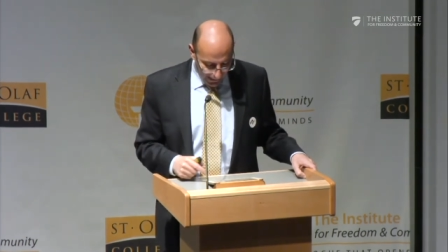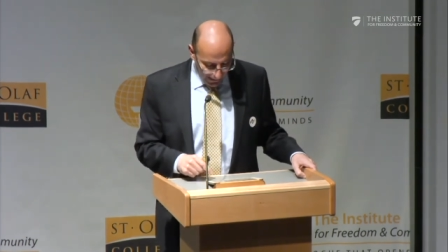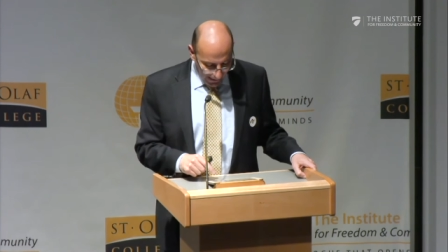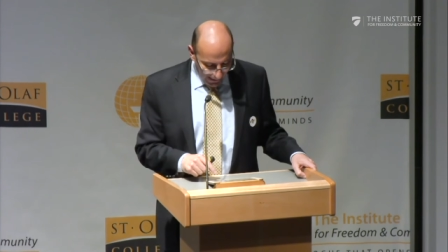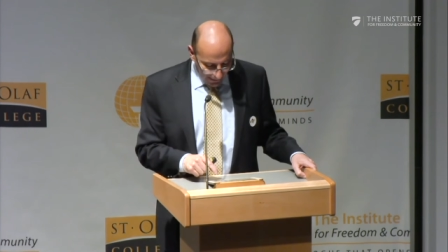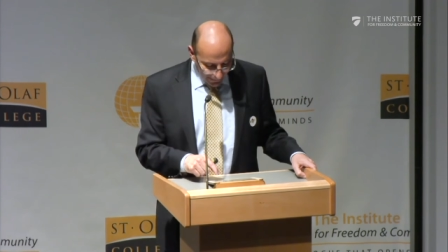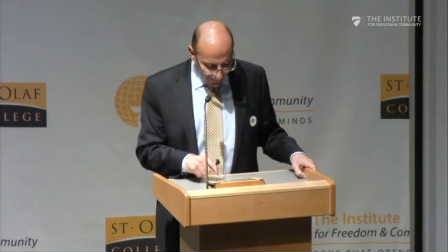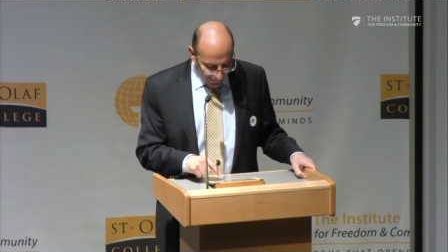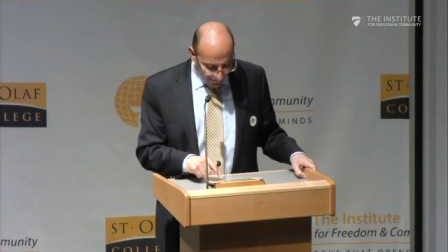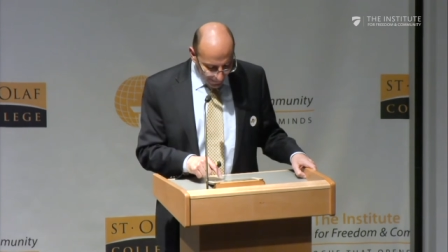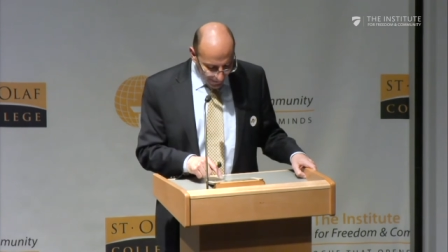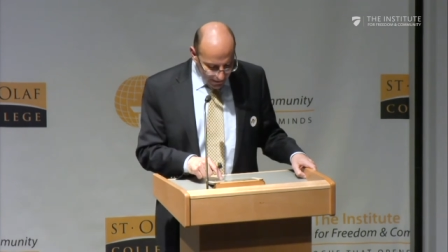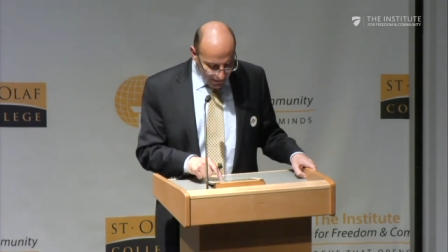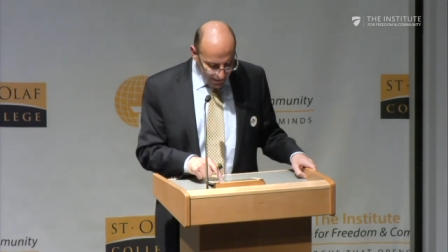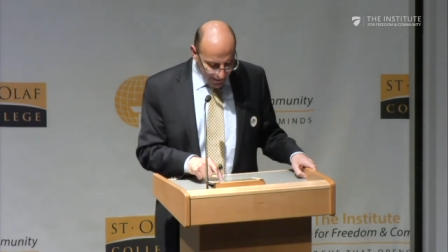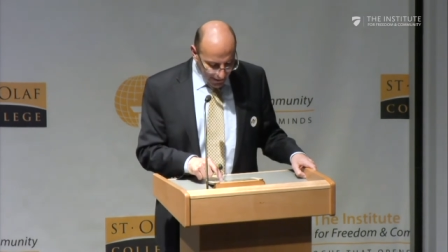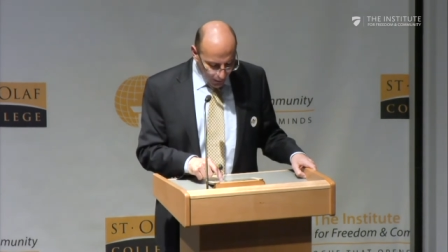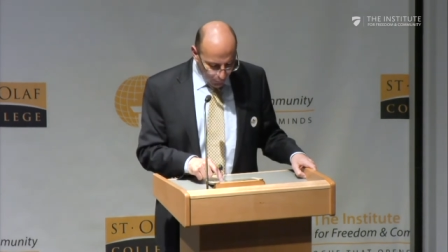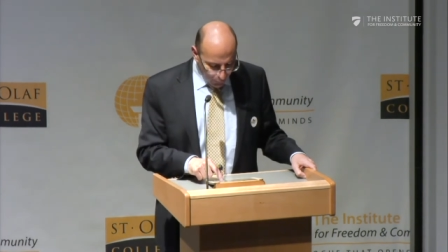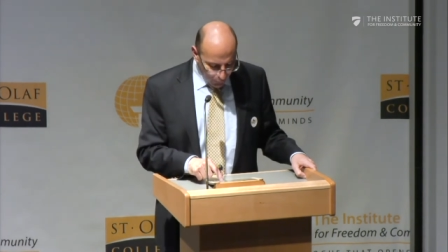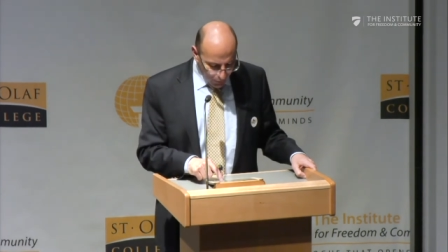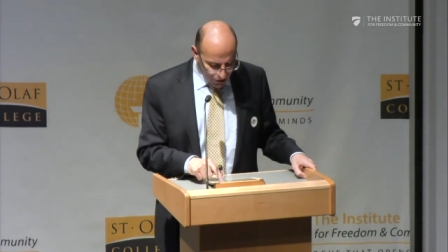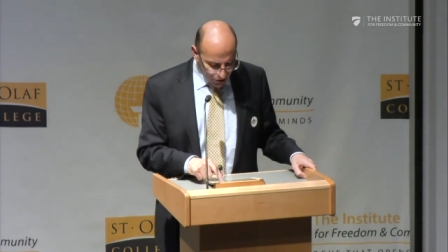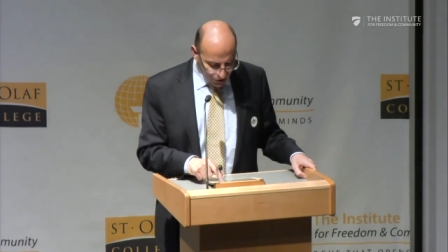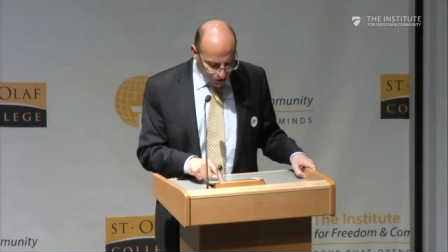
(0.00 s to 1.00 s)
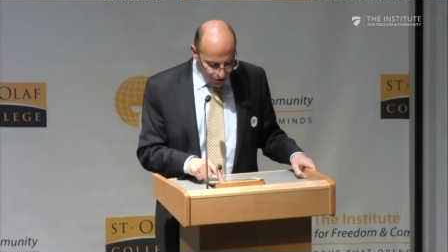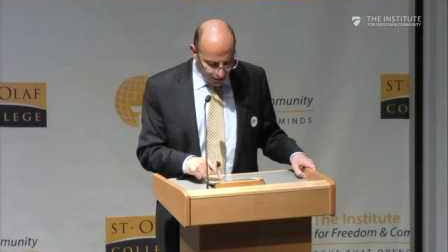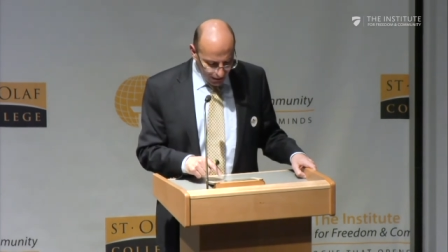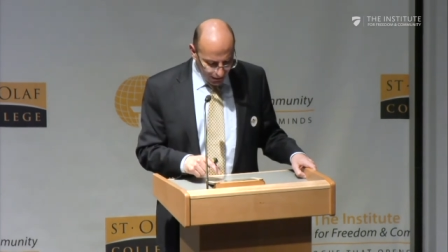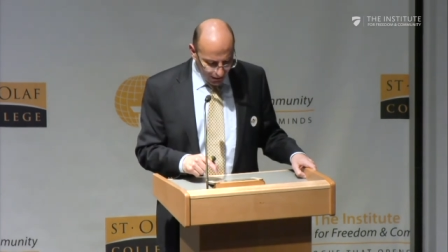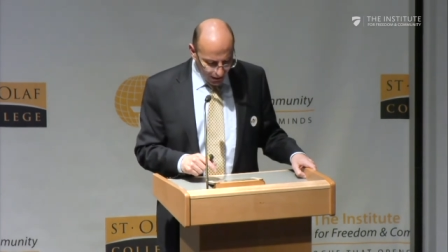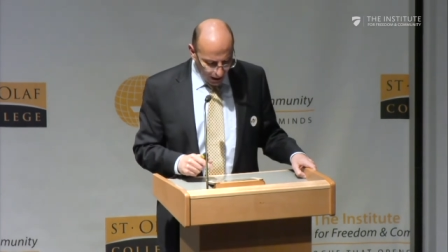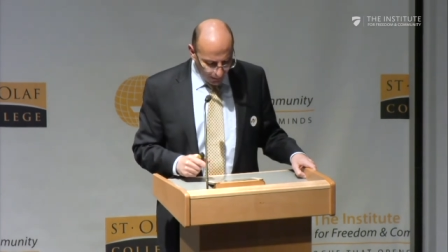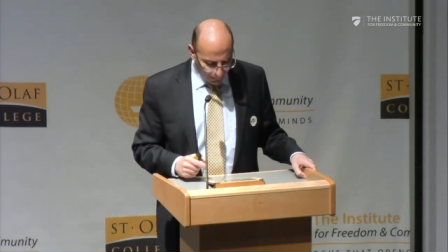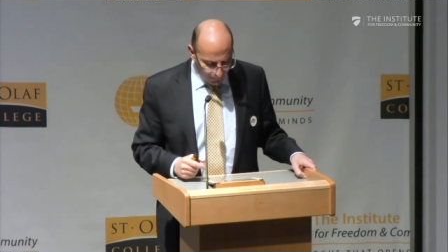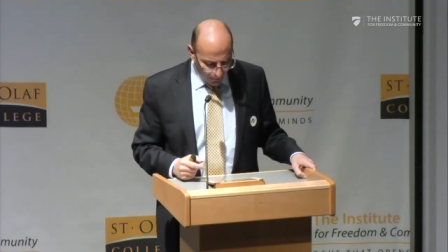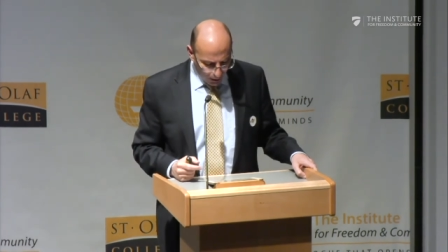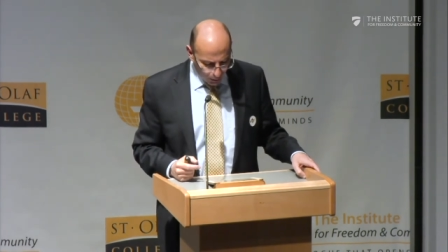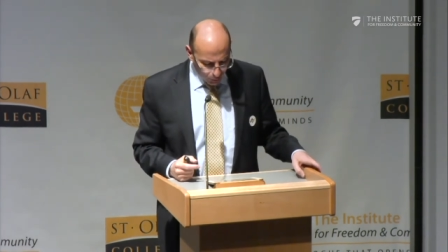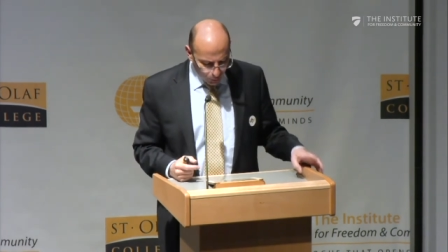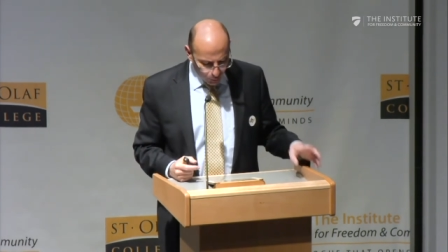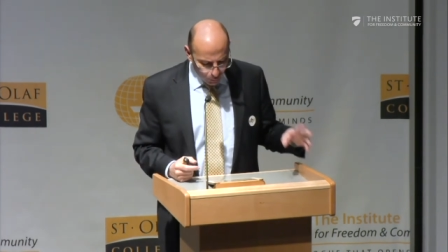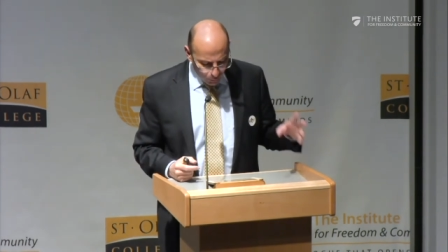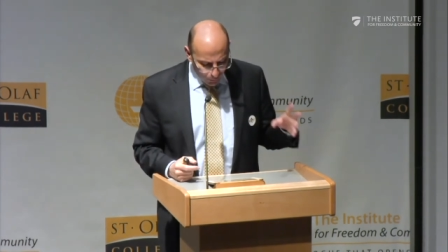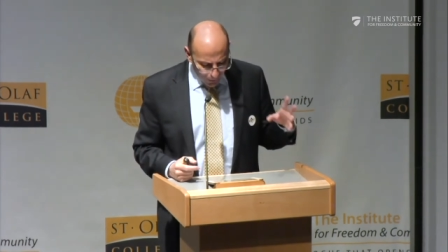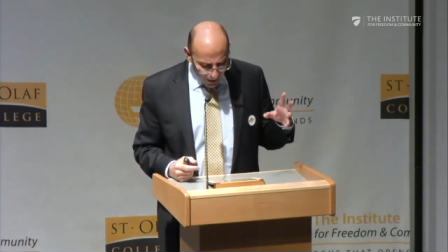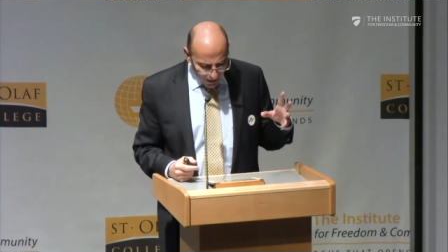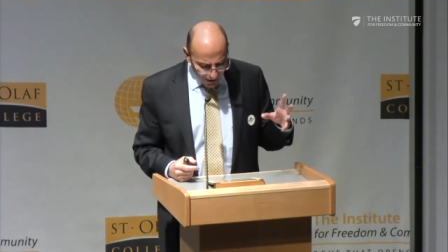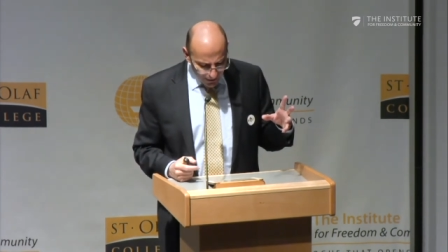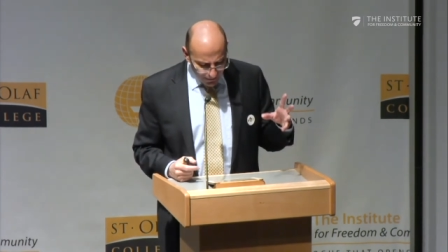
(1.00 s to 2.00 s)
and raise the question about
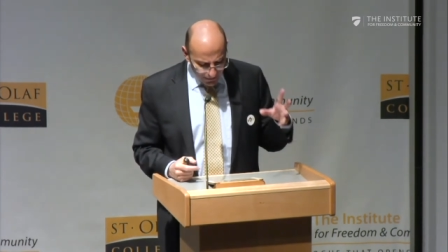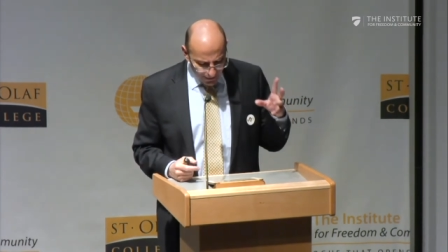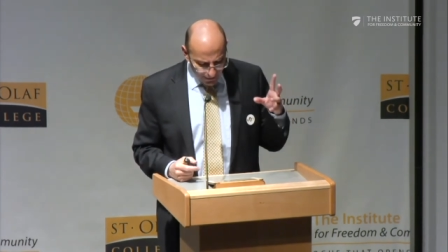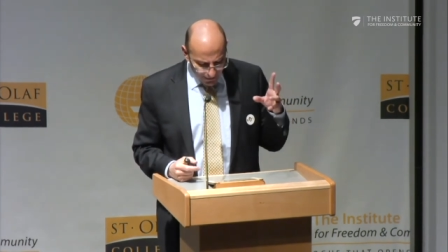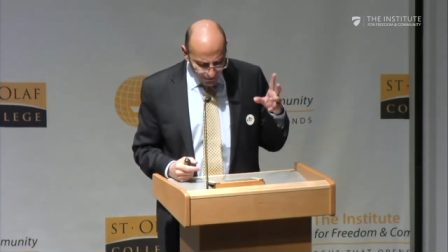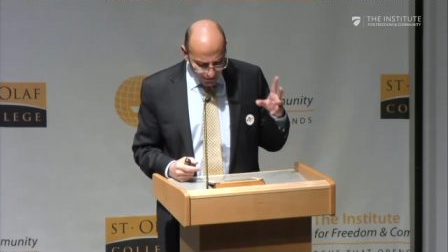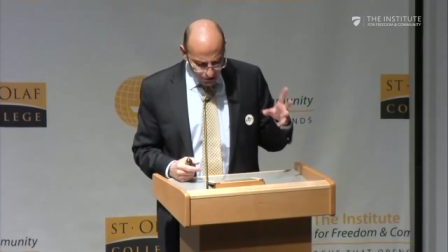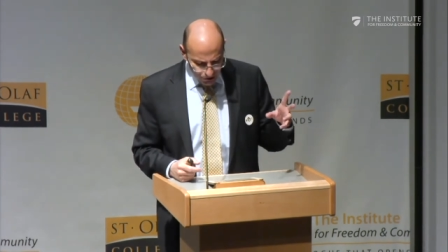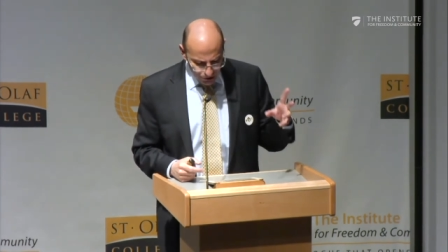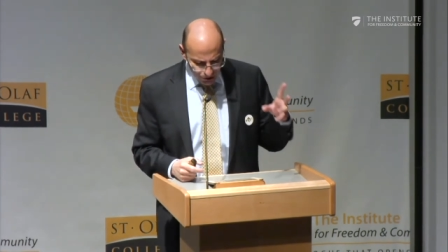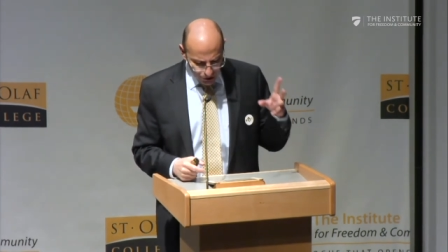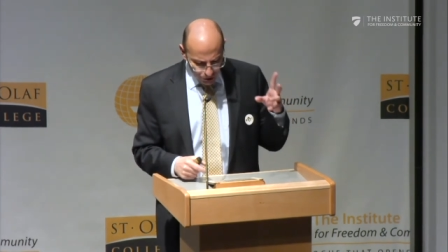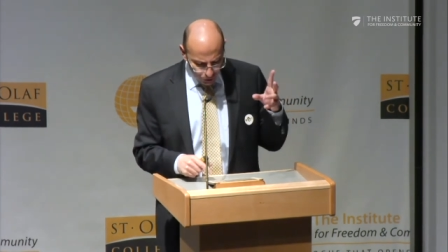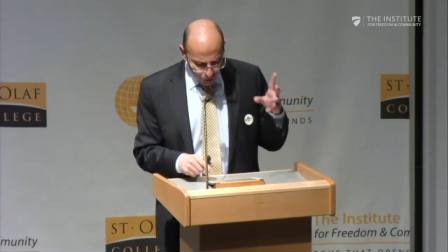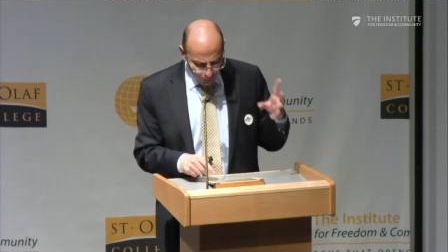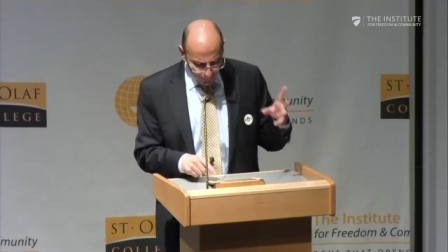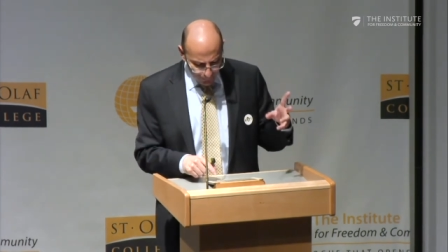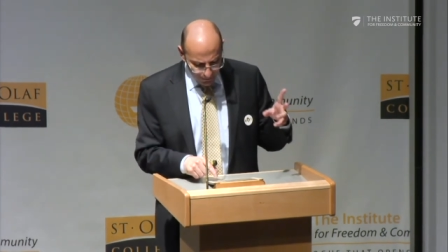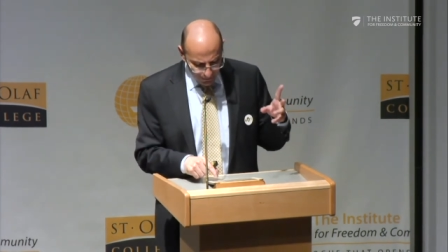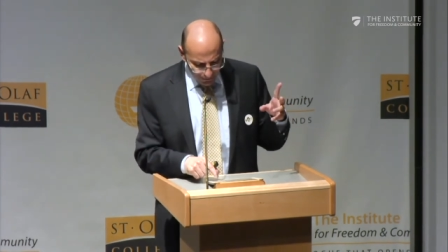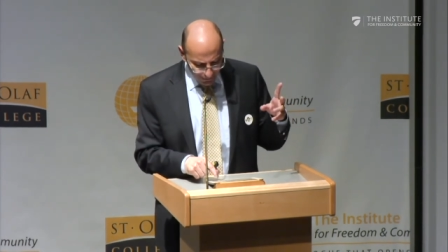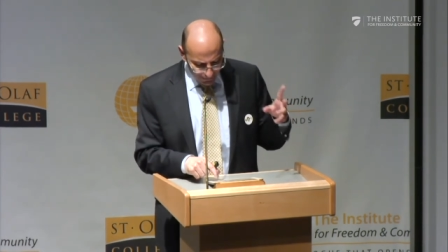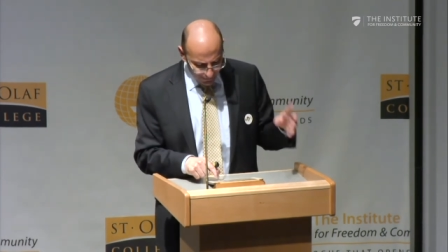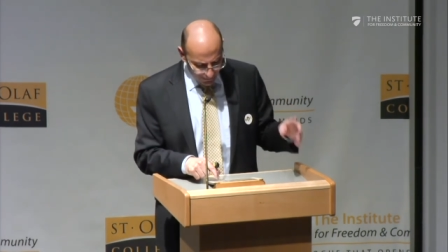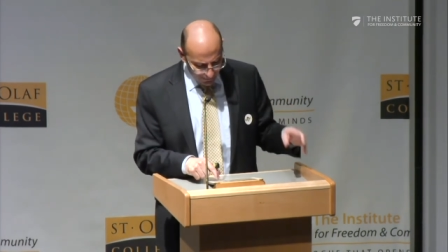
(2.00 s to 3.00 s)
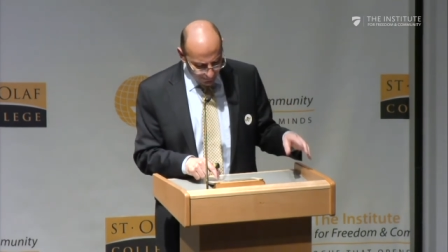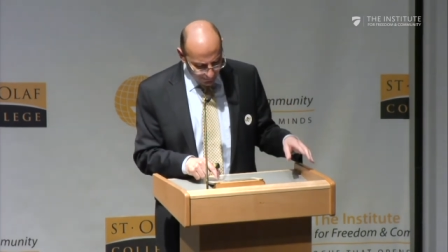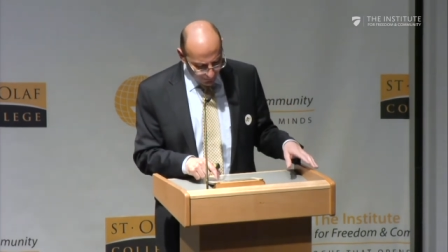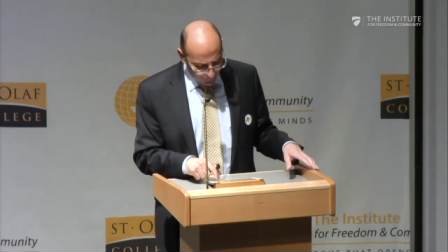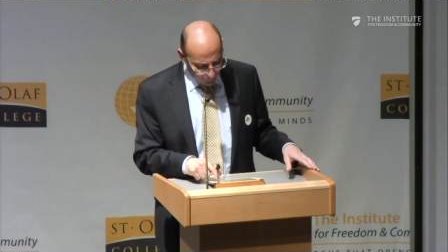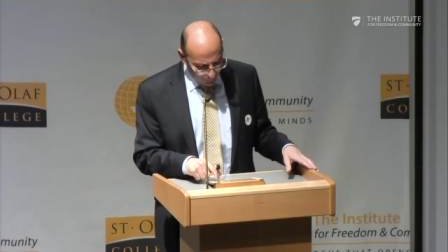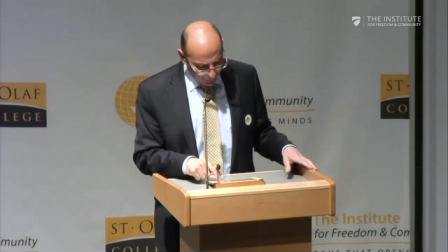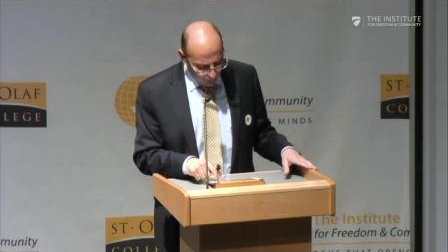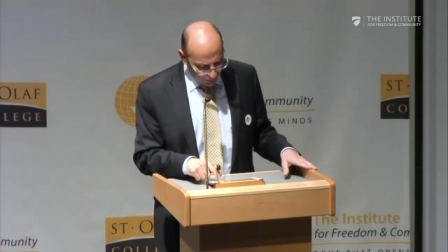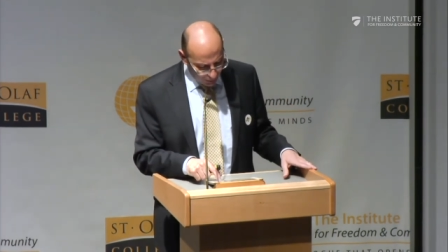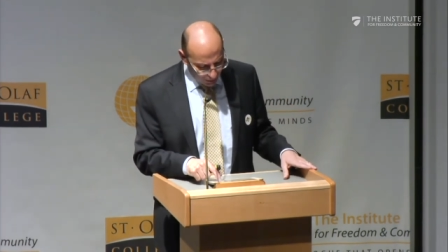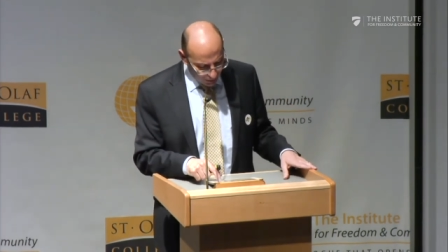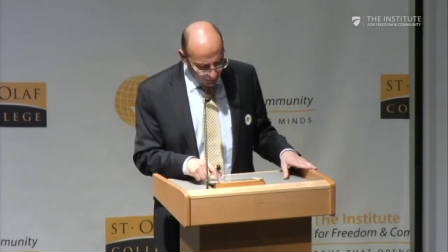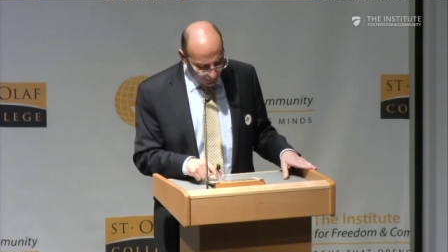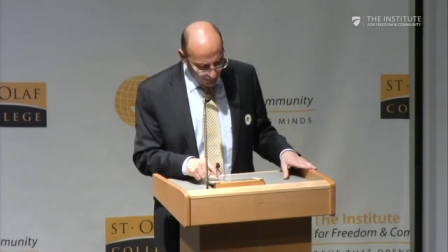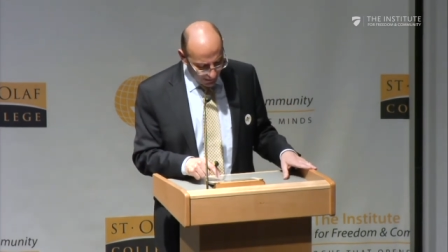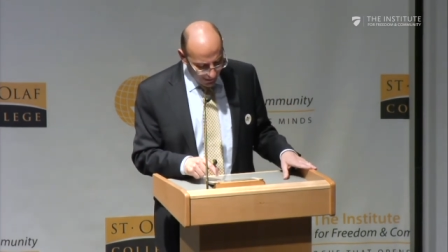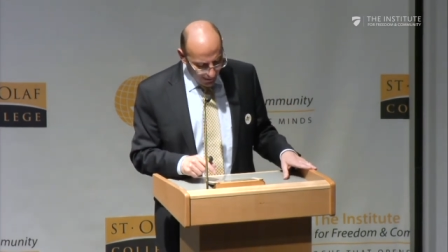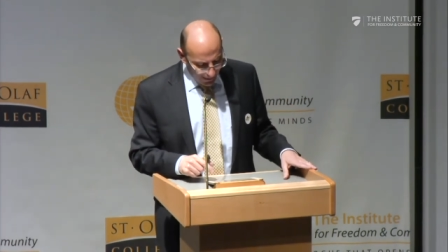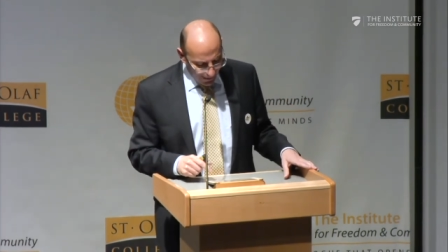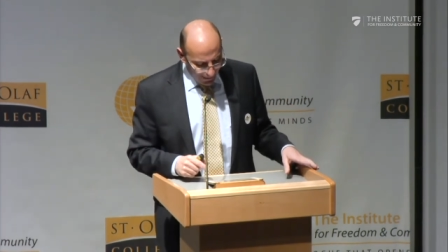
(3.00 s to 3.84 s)
why the Christian community in the world